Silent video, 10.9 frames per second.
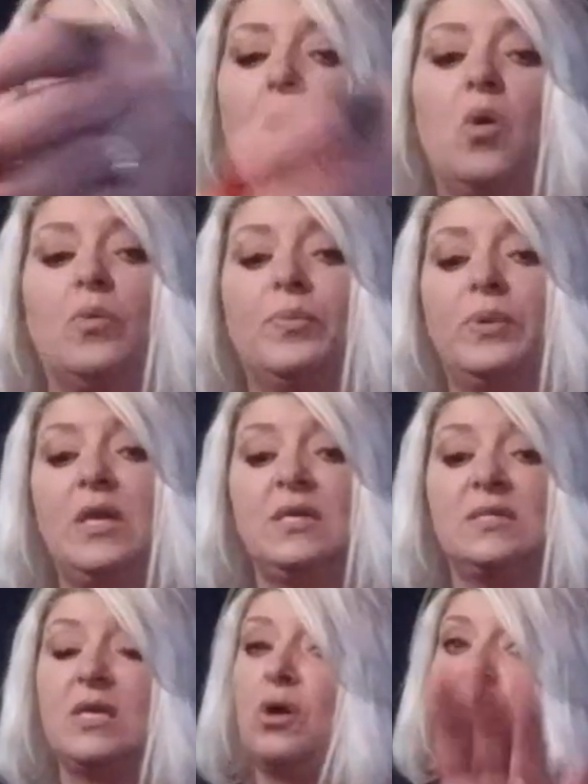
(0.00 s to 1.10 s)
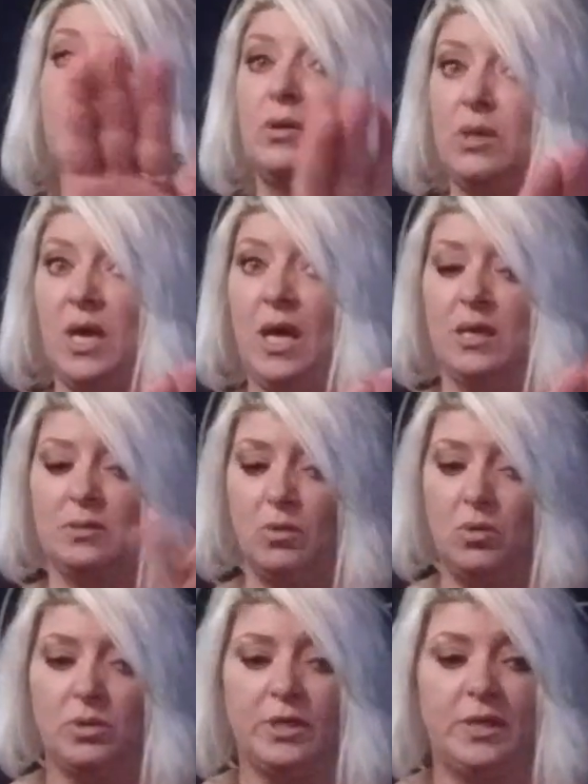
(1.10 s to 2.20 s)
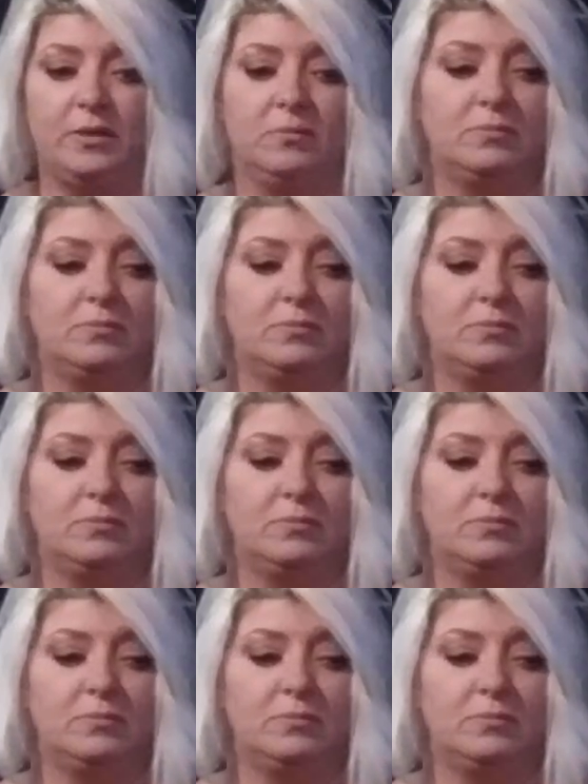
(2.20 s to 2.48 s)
Oh, he isn't going there yet. Hold on.